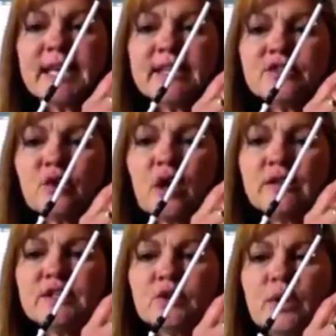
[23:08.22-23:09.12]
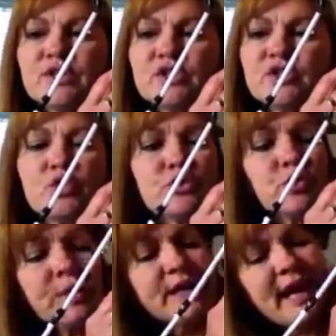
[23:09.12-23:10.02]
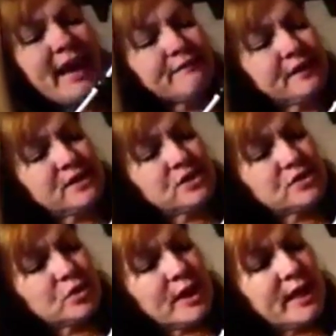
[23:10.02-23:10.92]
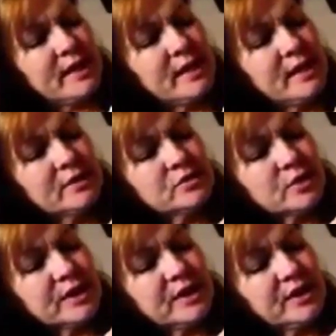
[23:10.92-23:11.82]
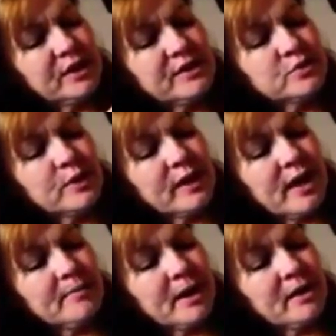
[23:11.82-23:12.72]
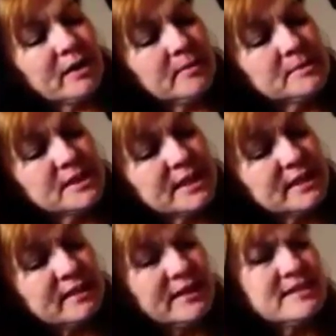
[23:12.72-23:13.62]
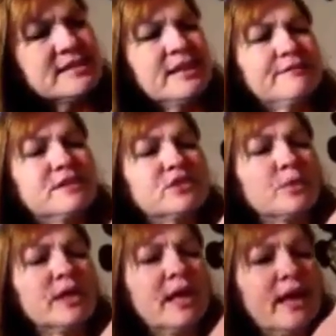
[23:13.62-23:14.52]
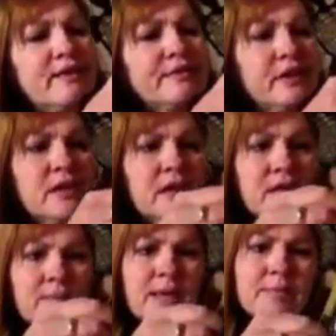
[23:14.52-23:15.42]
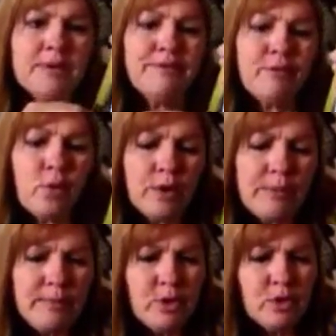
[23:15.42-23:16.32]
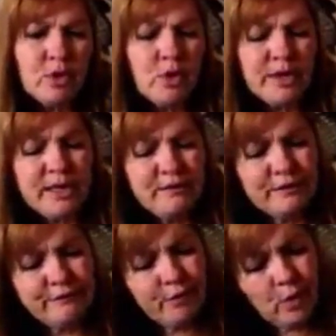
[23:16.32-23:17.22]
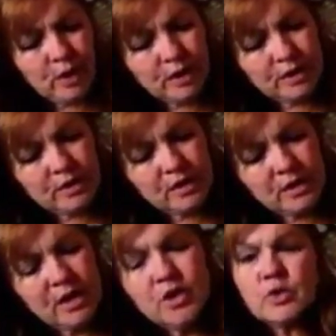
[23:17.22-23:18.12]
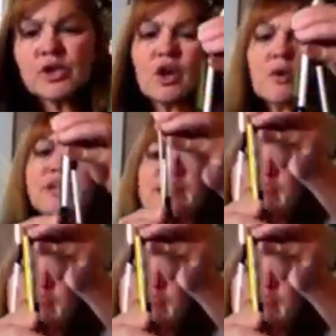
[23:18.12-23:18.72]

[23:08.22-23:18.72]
to answer all these questions. So 3.5 inches, okay? So here is where our mark comes in. Let's see if it's 3.5. Might be 4. Maybe you can go an even 4. You could go an